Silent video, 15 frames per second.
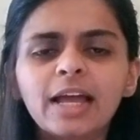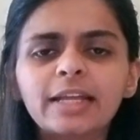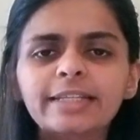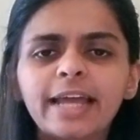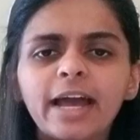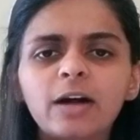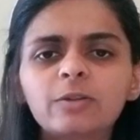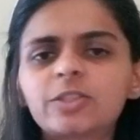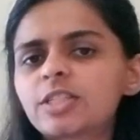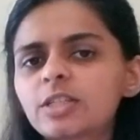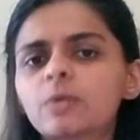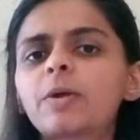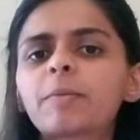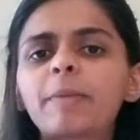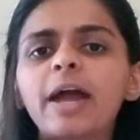Now just a
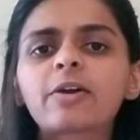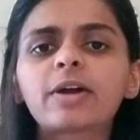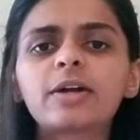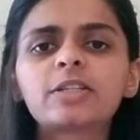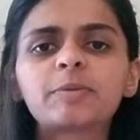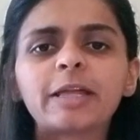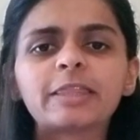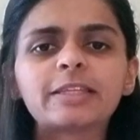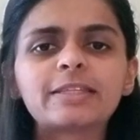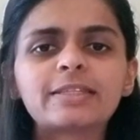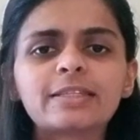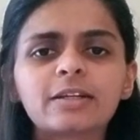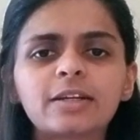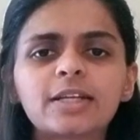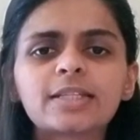quick background about this
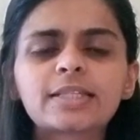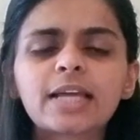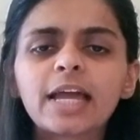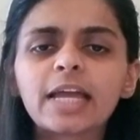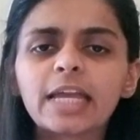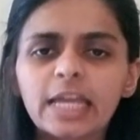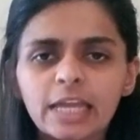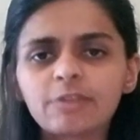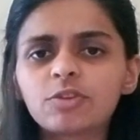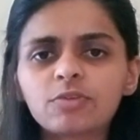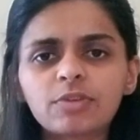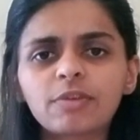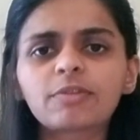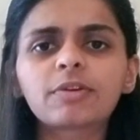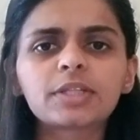series. If you've
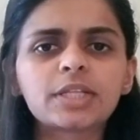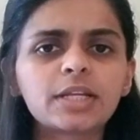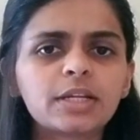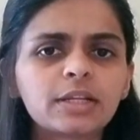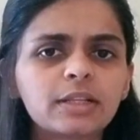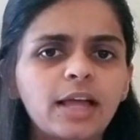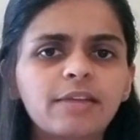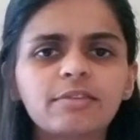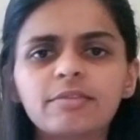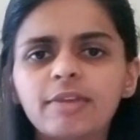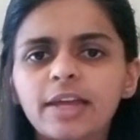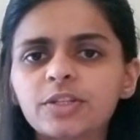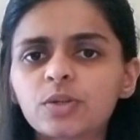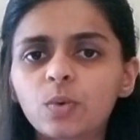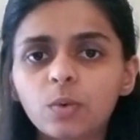ever attended a live
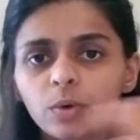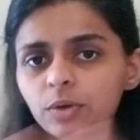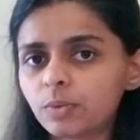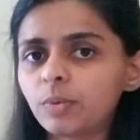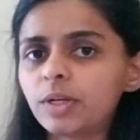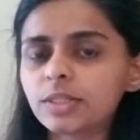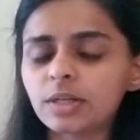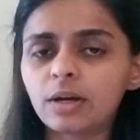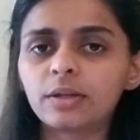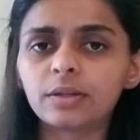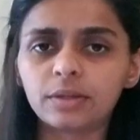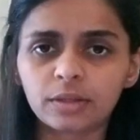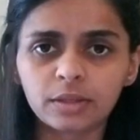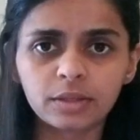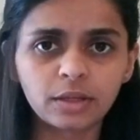event or the ones
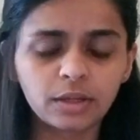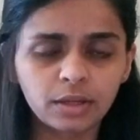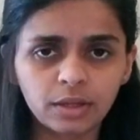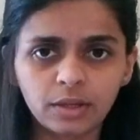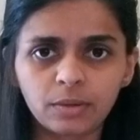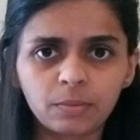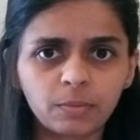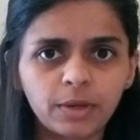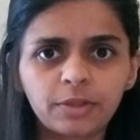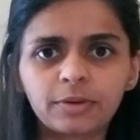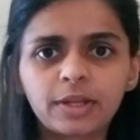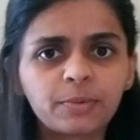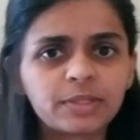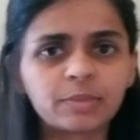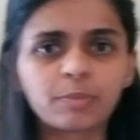on the, whether
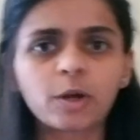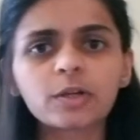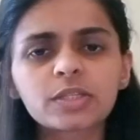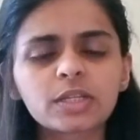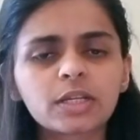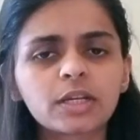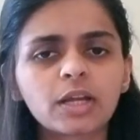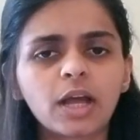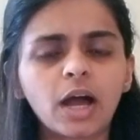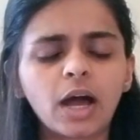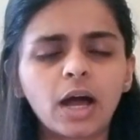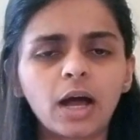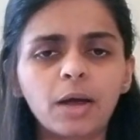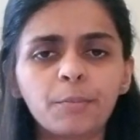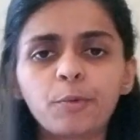that was in person
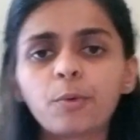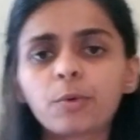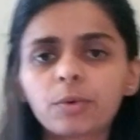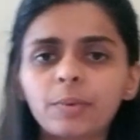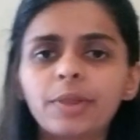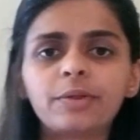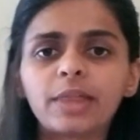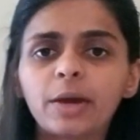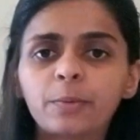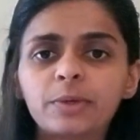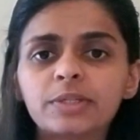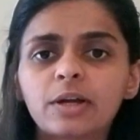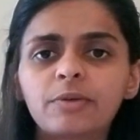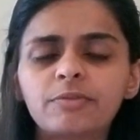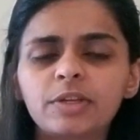um, or whether that
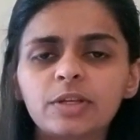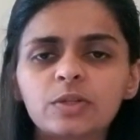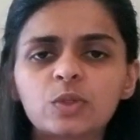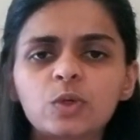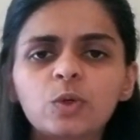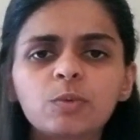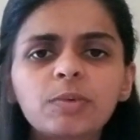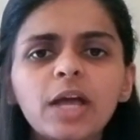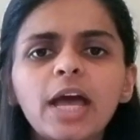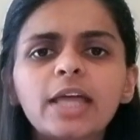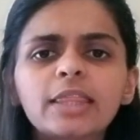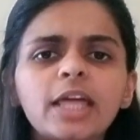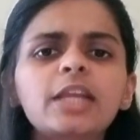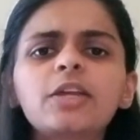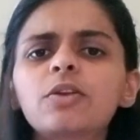was via Zoom,
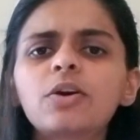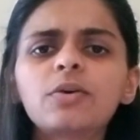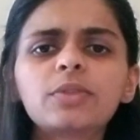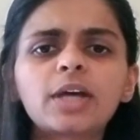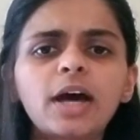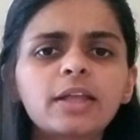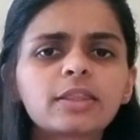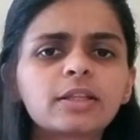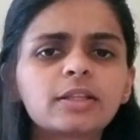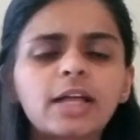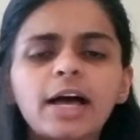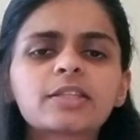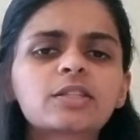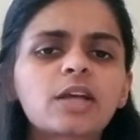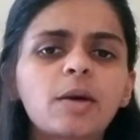then you know that the
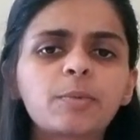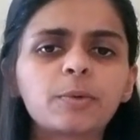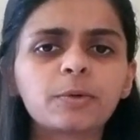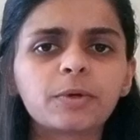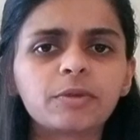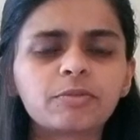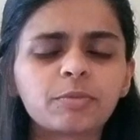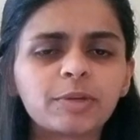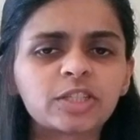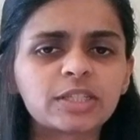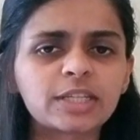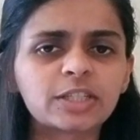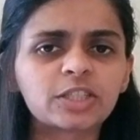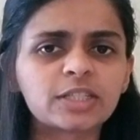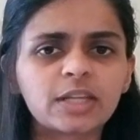last couple information
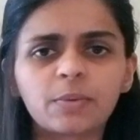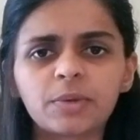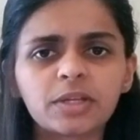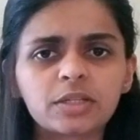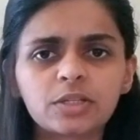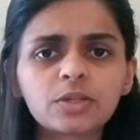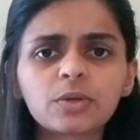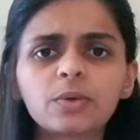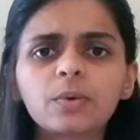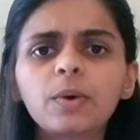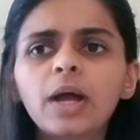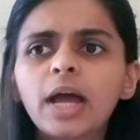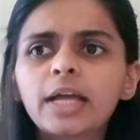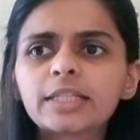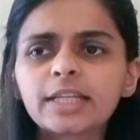sessions that we do
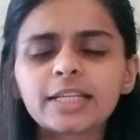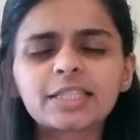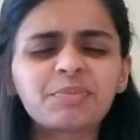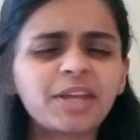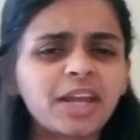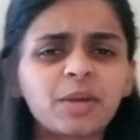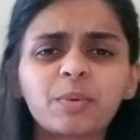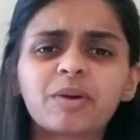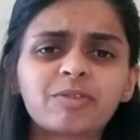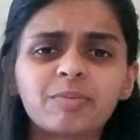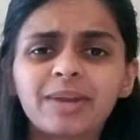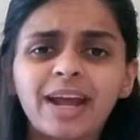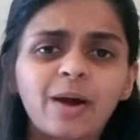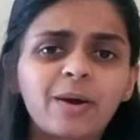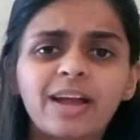tend to be anywhere from
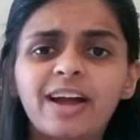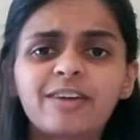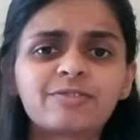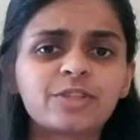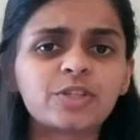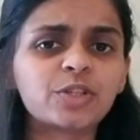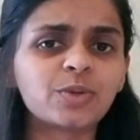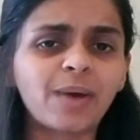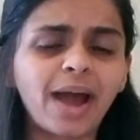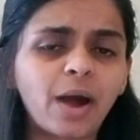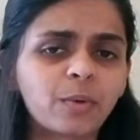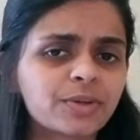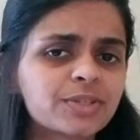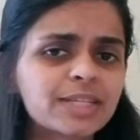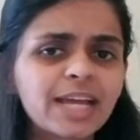an hour and a half to two
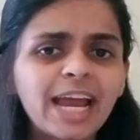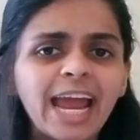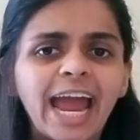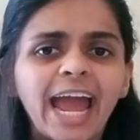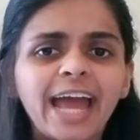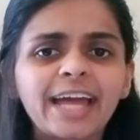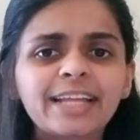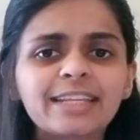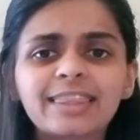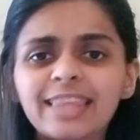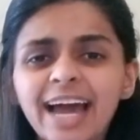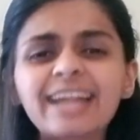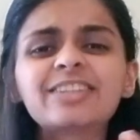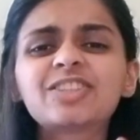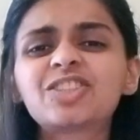hours. And
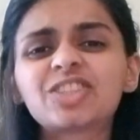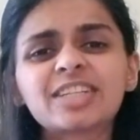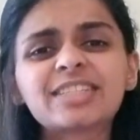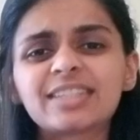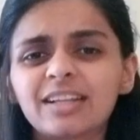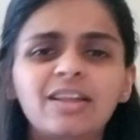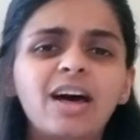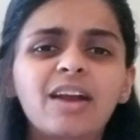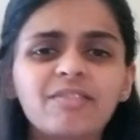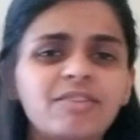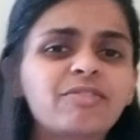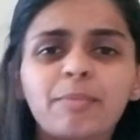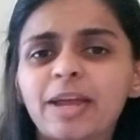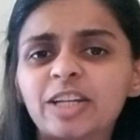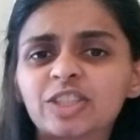that's just a lot of
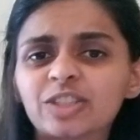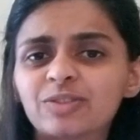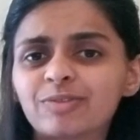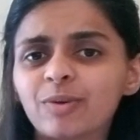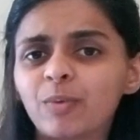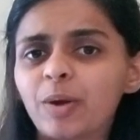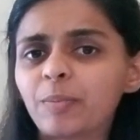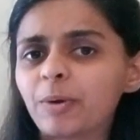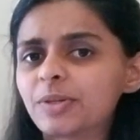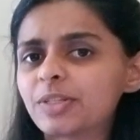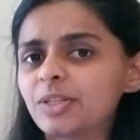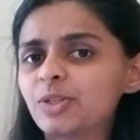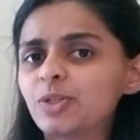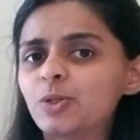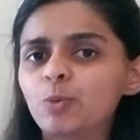information for one
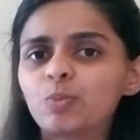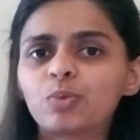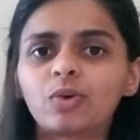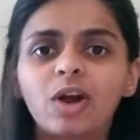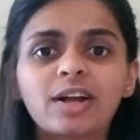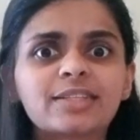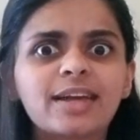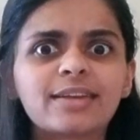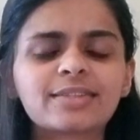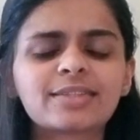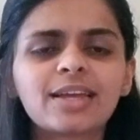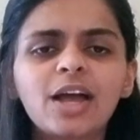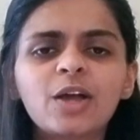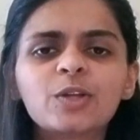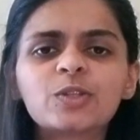person to process.
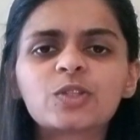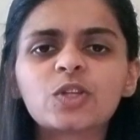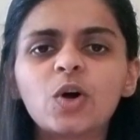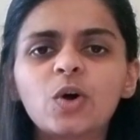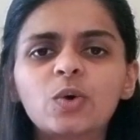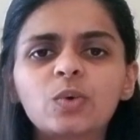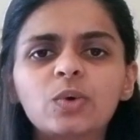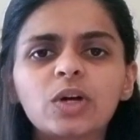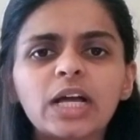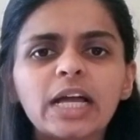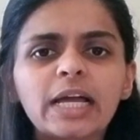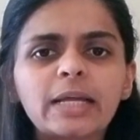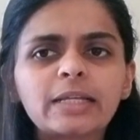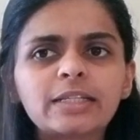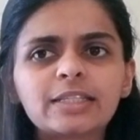So
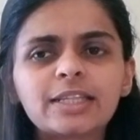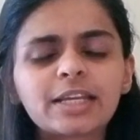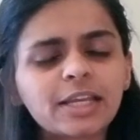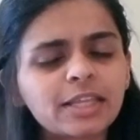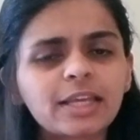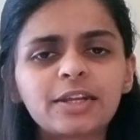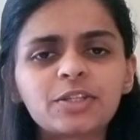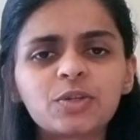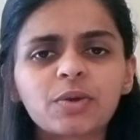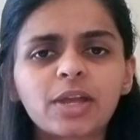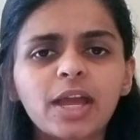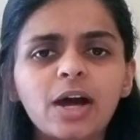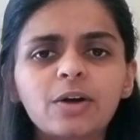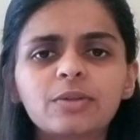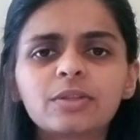taking that into
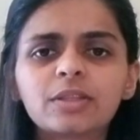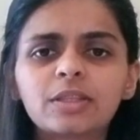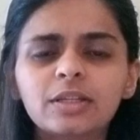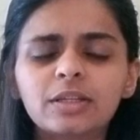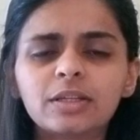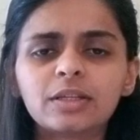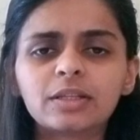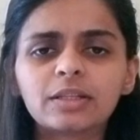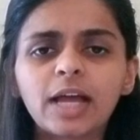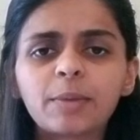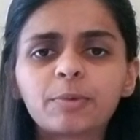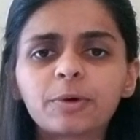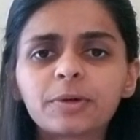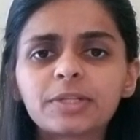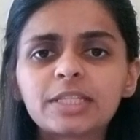account, the
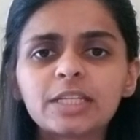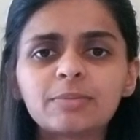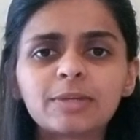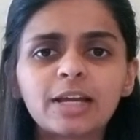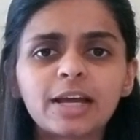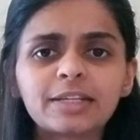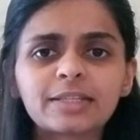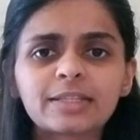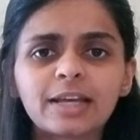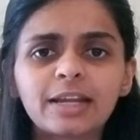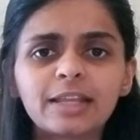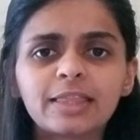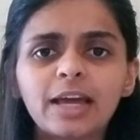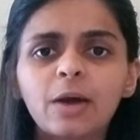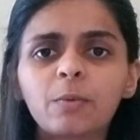libraries team and I
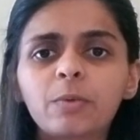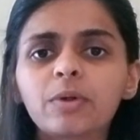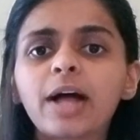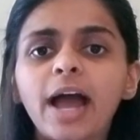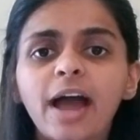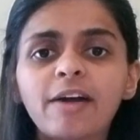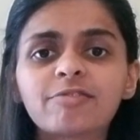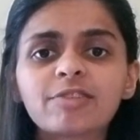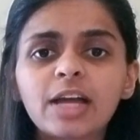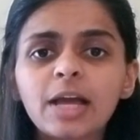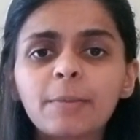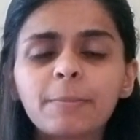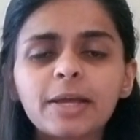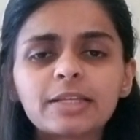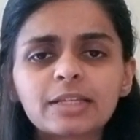decided that we'll have
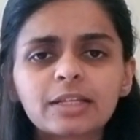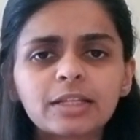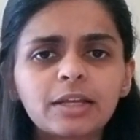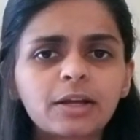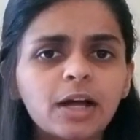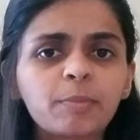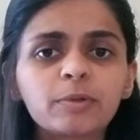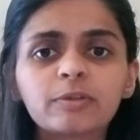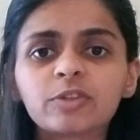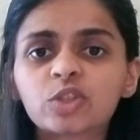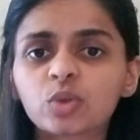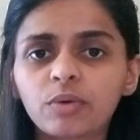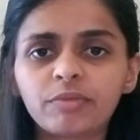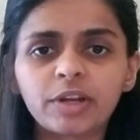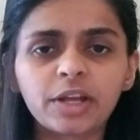basically a couple of
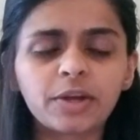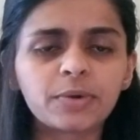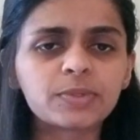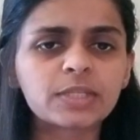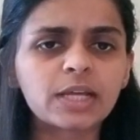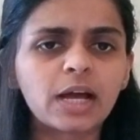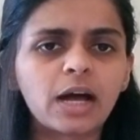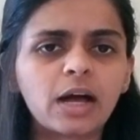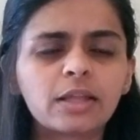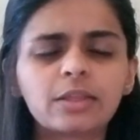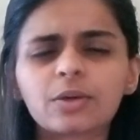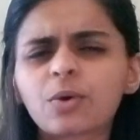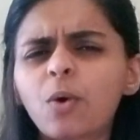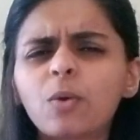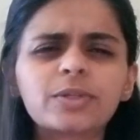short videos. Uh,
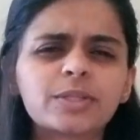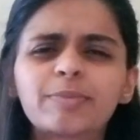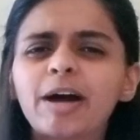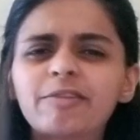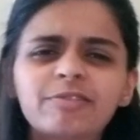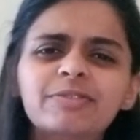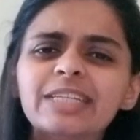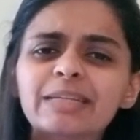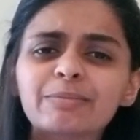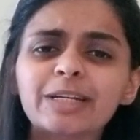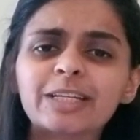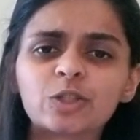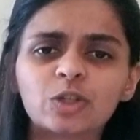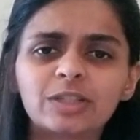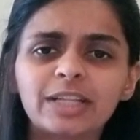the goal is about 15
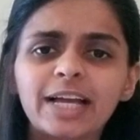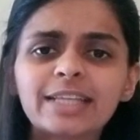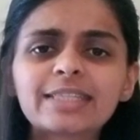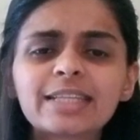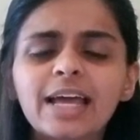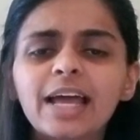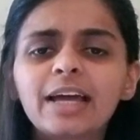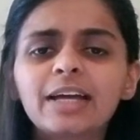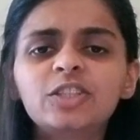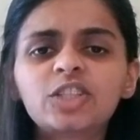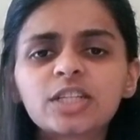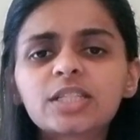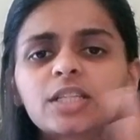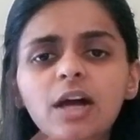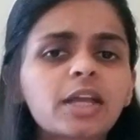minutes or less,
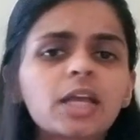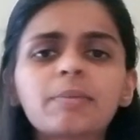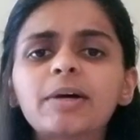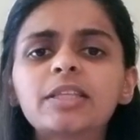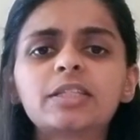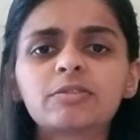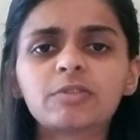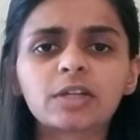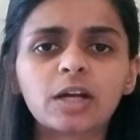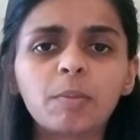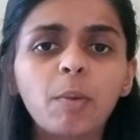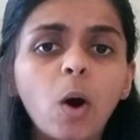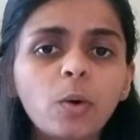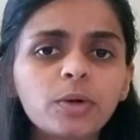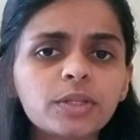just talking about the different
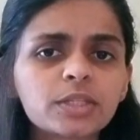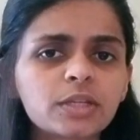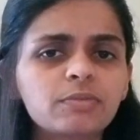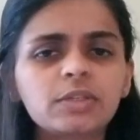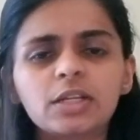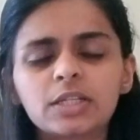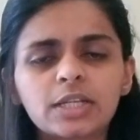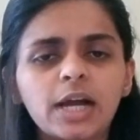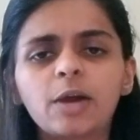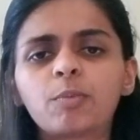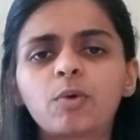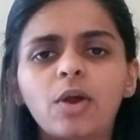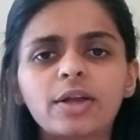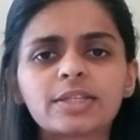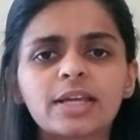components of the entire
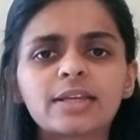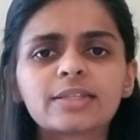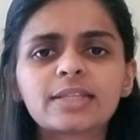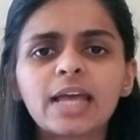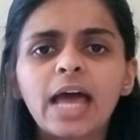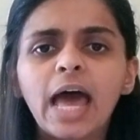process.